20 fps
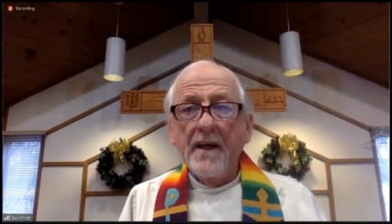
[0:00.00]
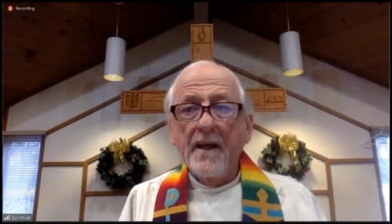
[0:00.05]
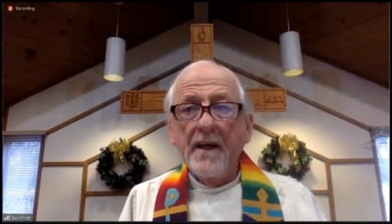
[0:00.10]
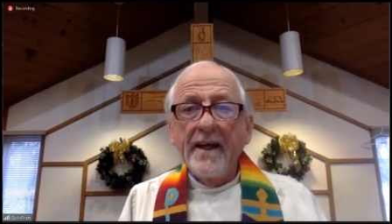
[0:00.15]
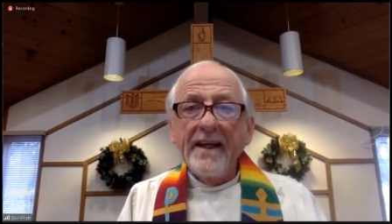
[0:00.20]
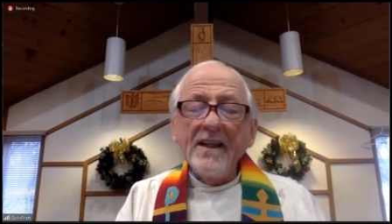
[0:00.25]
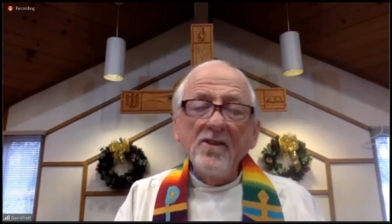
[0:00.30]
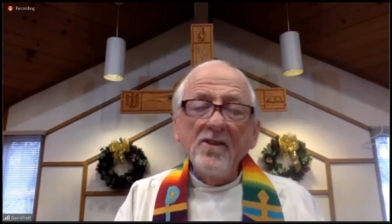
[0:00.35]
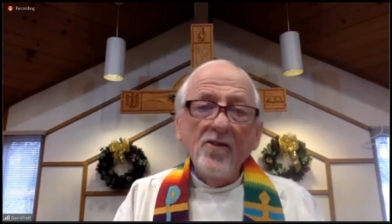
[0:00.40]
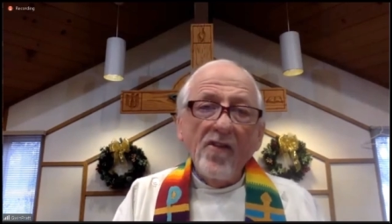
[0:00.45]

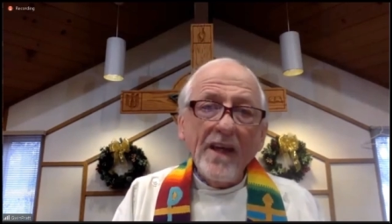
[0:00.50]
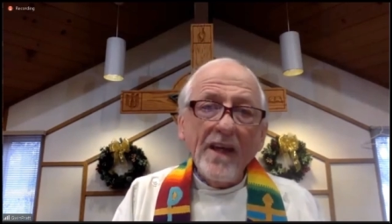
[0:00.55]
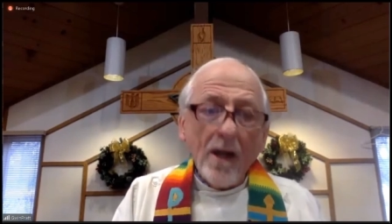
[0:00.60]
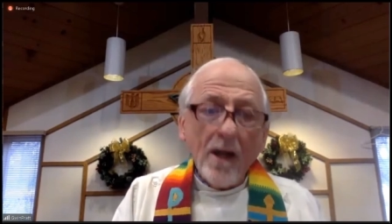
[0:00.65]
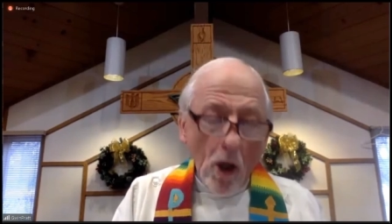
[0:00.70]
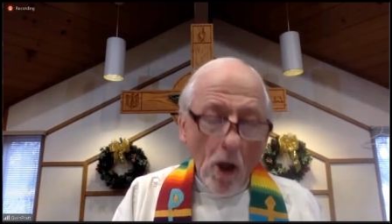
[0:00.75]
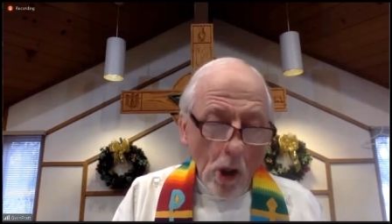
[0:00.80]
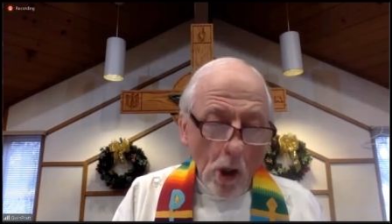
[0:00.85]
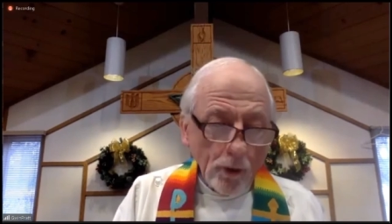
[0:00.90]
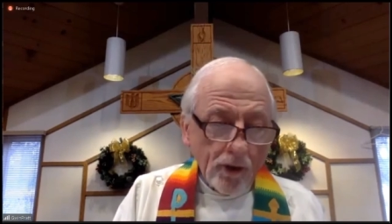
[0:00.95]
it is
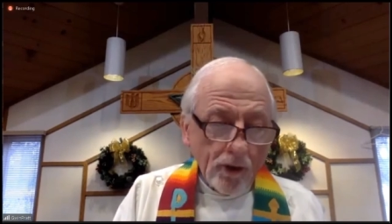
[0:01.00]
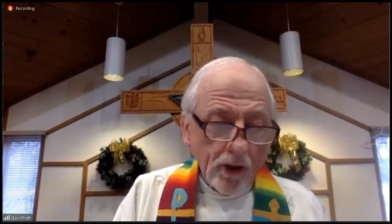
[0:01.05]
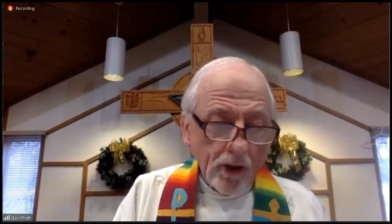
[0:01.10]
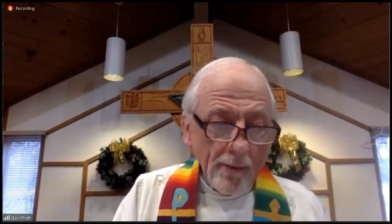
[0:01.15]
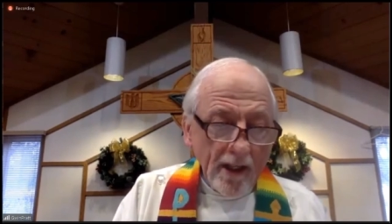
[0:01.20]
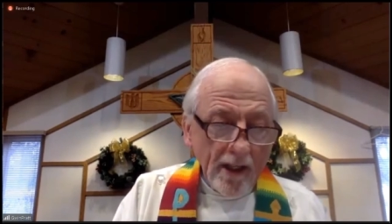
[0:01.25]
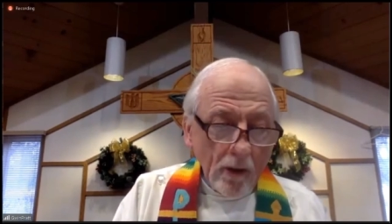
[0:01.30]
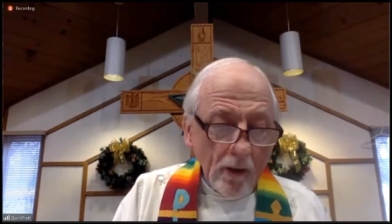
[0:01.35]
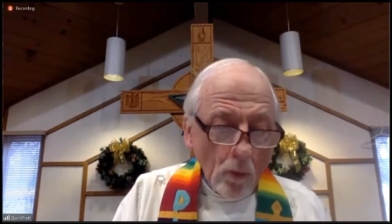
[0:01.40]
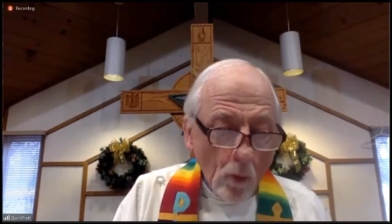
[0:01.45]
the
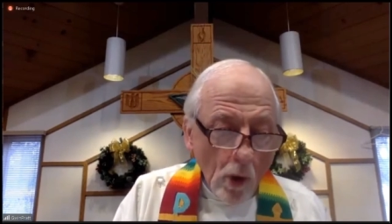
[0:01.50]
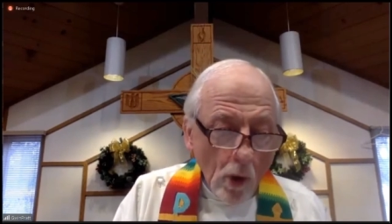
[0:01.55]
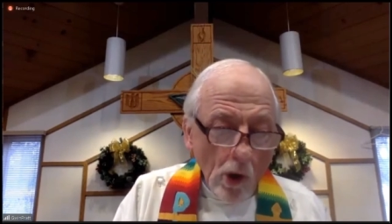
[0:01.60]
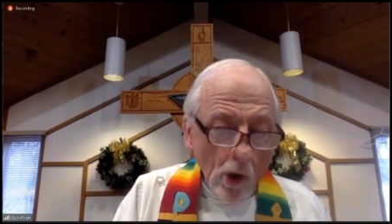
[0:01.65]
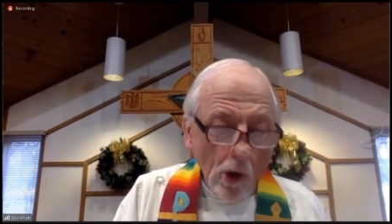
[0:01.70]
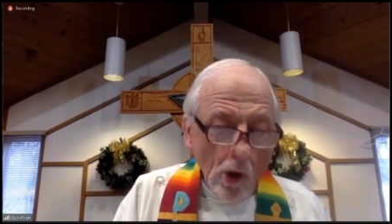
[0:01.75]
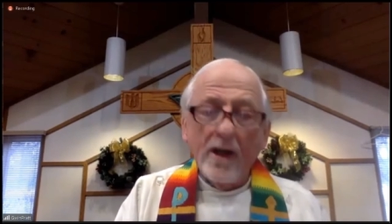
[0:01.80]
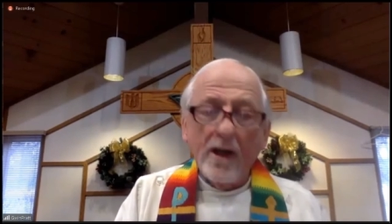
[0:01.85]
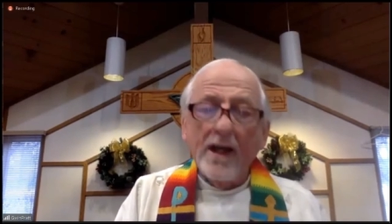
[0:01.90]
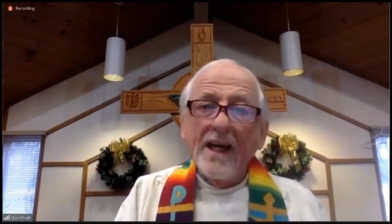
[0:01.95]
ultimate
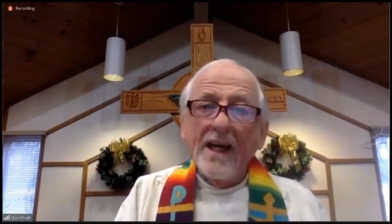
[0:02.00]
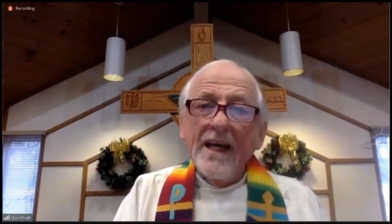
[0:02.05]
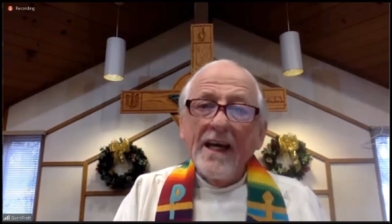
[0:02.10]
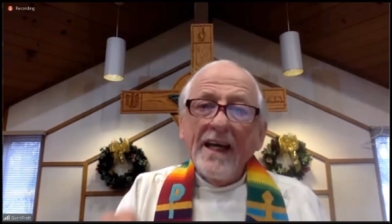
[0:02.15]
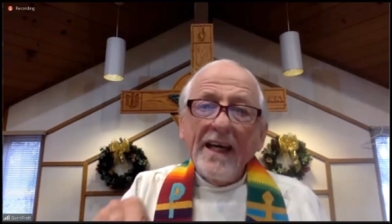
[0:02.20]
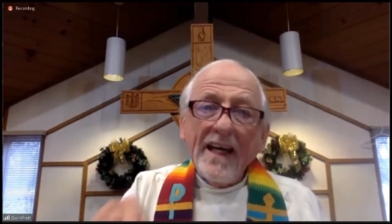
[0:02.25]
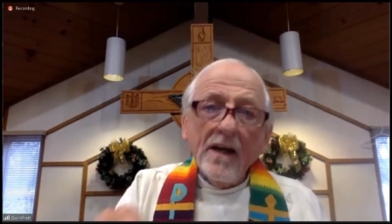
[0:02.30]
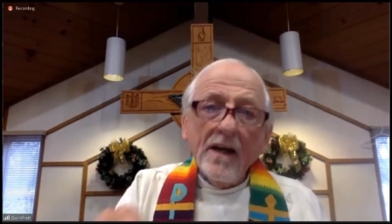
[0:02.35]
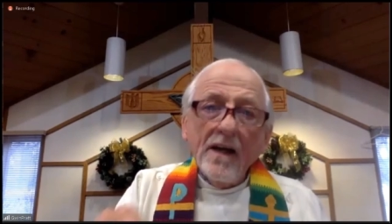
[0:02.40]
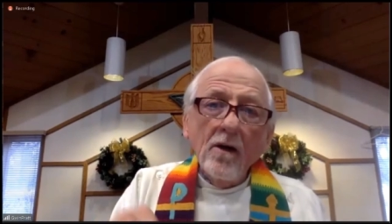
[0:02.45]
word.
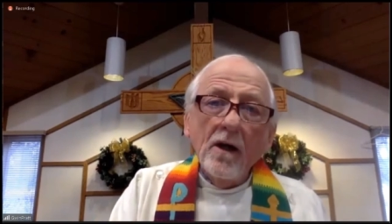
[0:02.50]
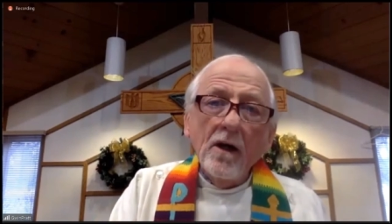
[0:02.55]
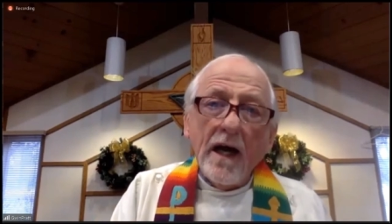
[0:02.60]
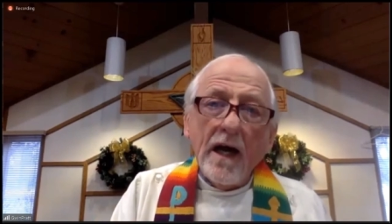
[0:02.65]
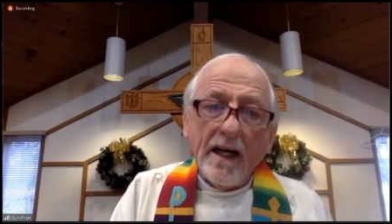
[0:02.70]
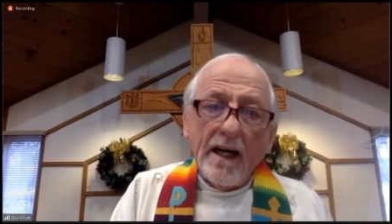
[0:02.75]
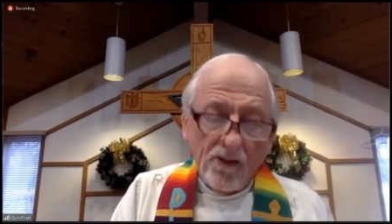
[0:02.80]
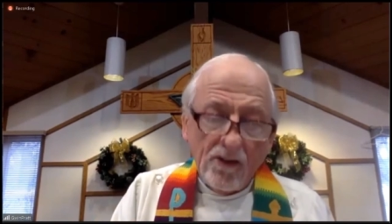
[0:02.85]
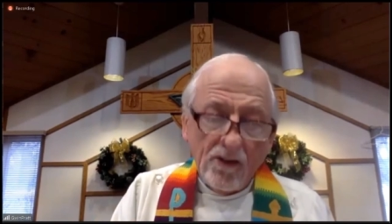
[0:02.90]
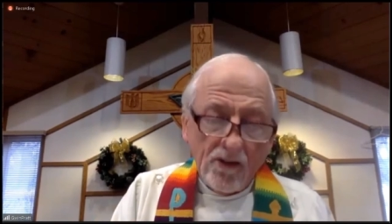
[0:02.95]
Here,
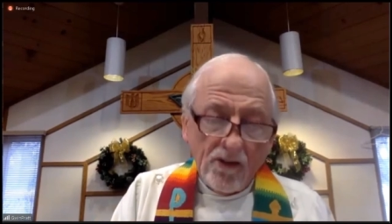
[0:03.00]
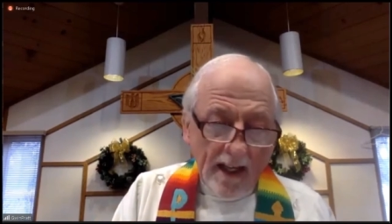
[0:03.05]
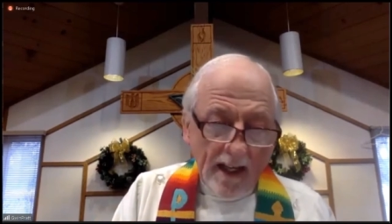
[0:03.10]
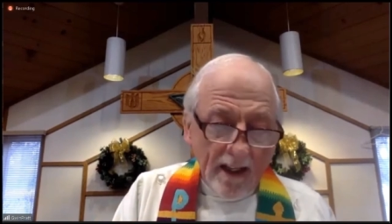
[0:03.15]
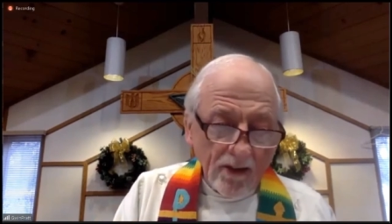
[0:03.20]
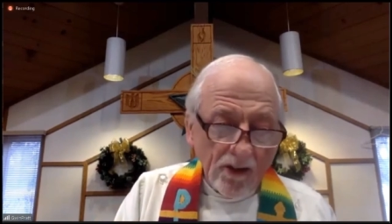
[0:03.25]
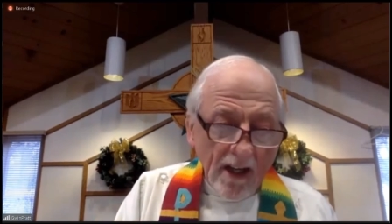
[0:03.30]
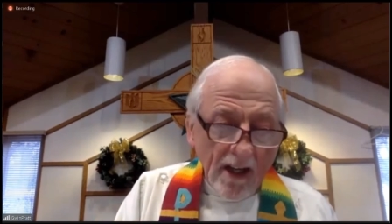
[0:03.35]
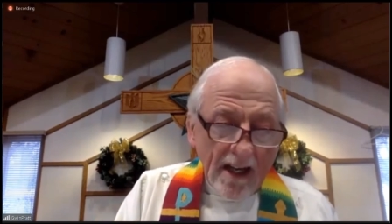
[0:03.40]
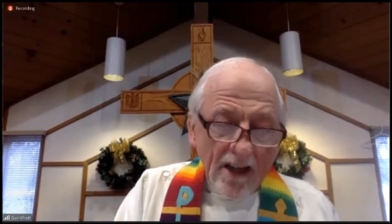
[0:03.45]
God
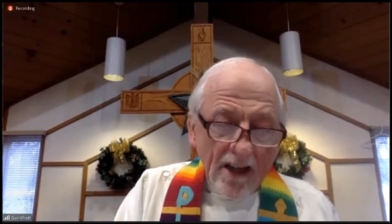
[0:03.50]
says,